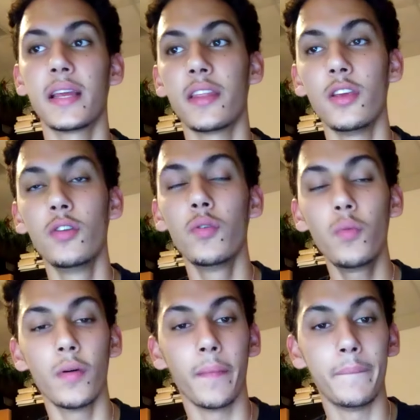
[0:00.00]
and you
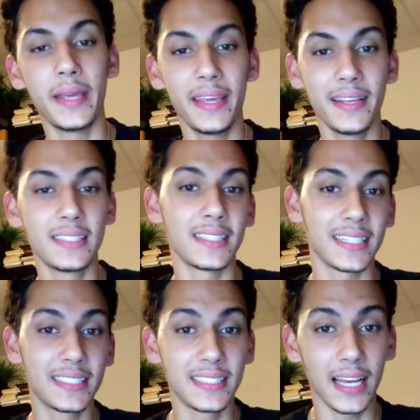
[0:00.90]
will be
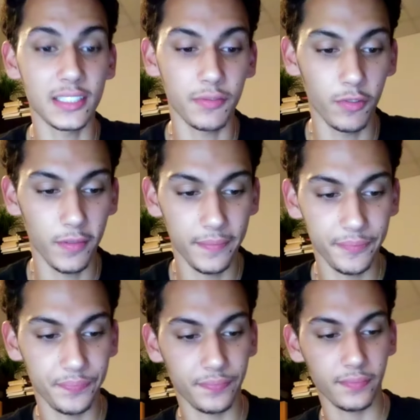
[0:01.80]
successful.
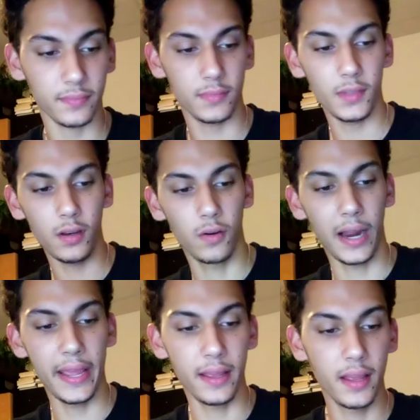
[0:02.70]

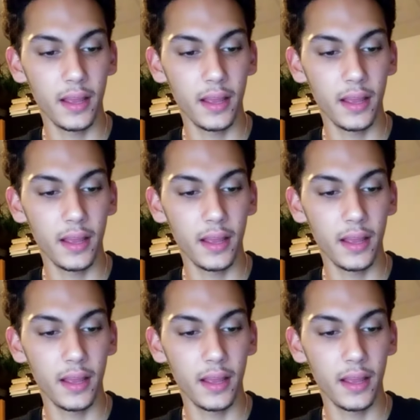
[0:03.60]
Right?